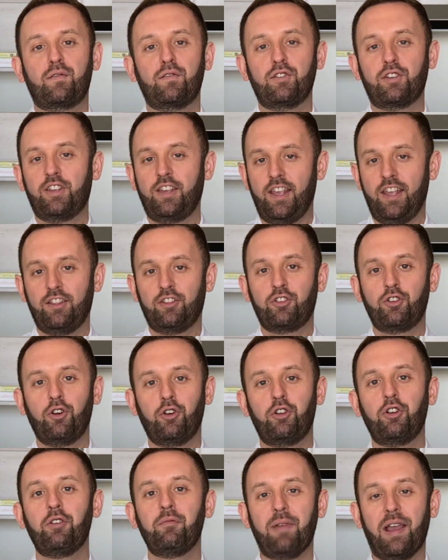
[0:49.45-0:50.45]
You can't go
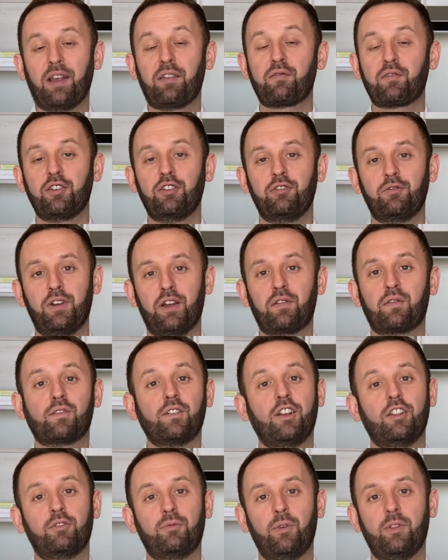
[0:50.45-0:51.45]
to a Mexican
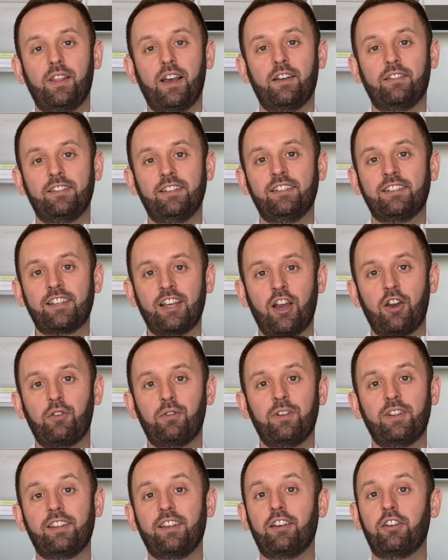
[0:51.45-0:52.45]
restaurant without
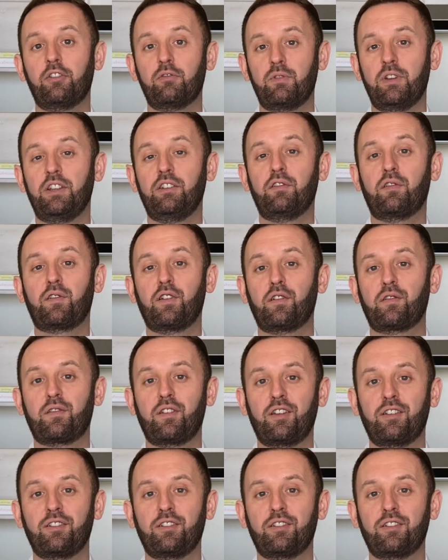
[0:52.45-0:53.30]
encountering a green salsa.